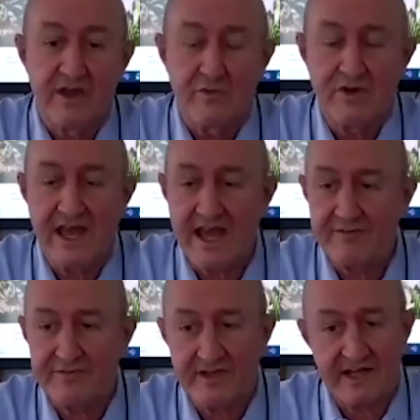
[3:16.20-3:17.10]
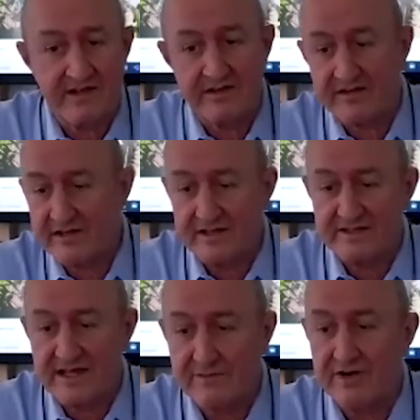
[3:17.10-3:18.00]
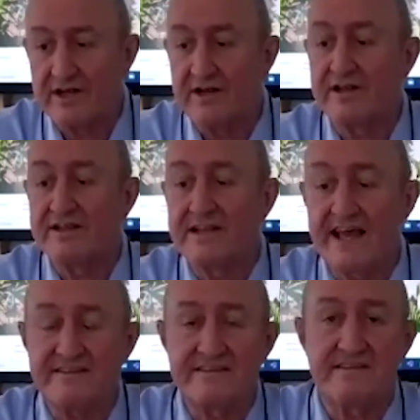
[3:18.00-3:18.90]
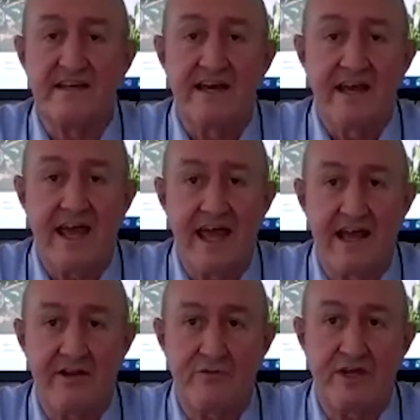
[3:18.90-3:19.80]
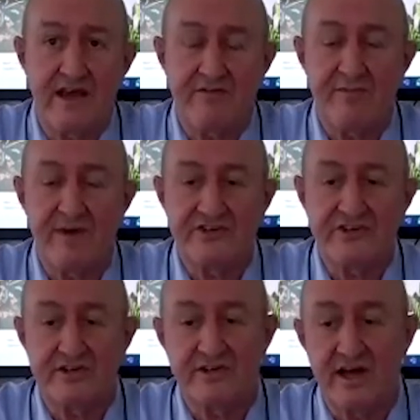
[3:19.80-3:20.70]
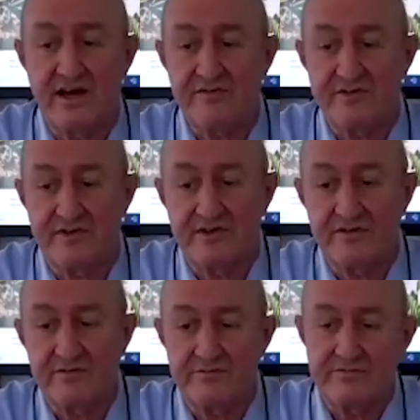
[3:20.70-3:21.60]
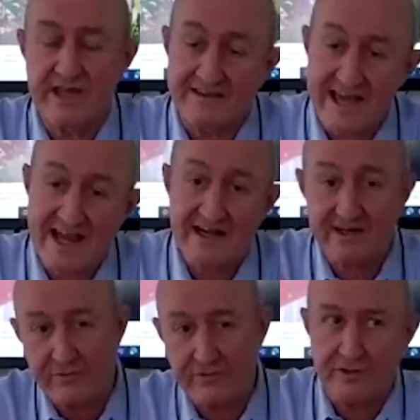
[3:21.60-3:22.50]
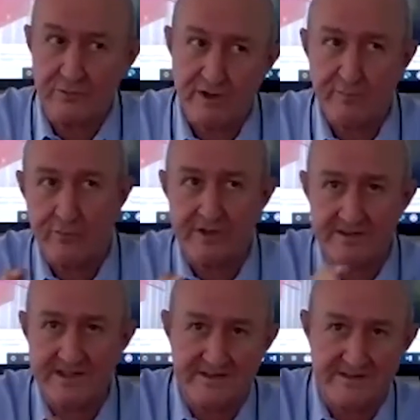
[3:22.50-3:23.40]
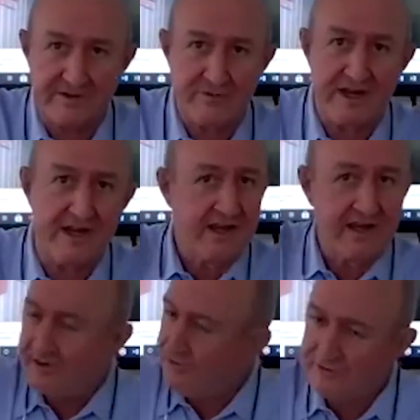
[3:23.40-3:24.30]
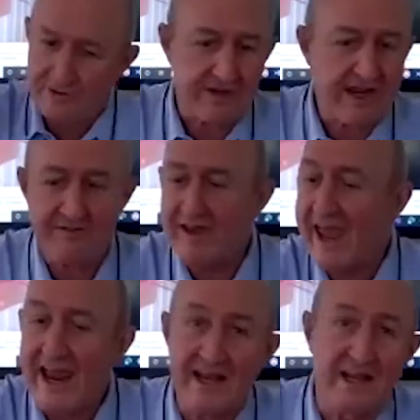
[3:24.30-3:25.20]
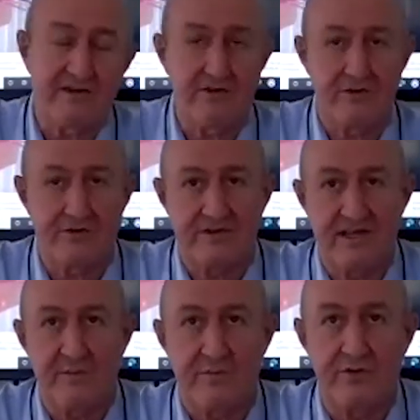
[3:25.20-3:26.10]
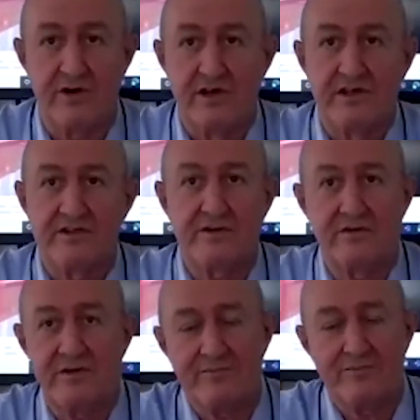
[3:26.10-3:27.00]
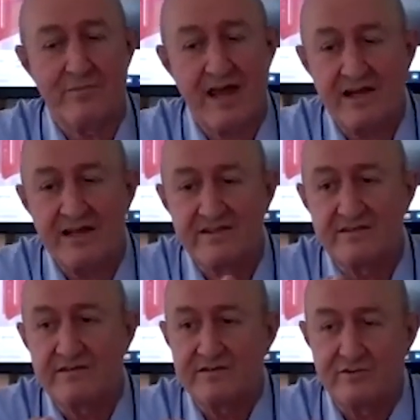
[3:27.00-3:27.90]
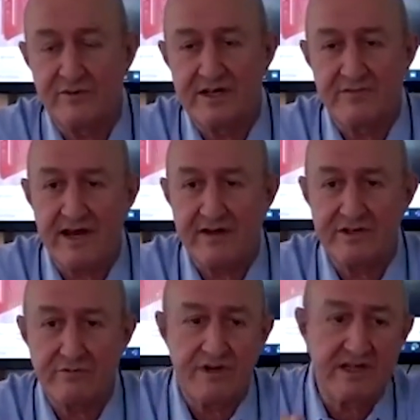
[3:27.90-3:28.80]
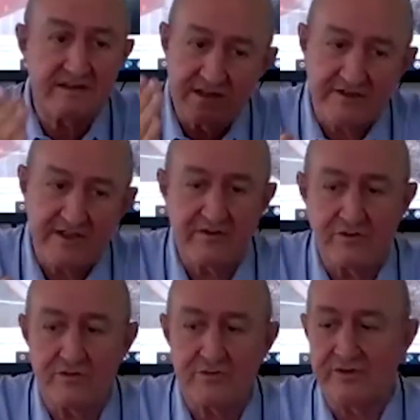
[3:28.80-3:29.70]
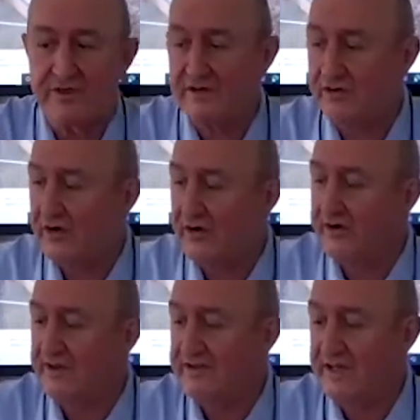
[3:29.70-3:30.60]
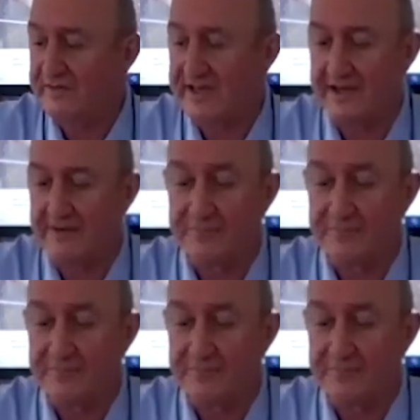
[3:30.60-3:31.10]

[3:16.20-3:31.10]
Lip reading: we have done several tests, and we have mentioned after exactly 31.6 degree, you don't have any accuracy anymore. So better is 25 degrees, then you're on the safe side.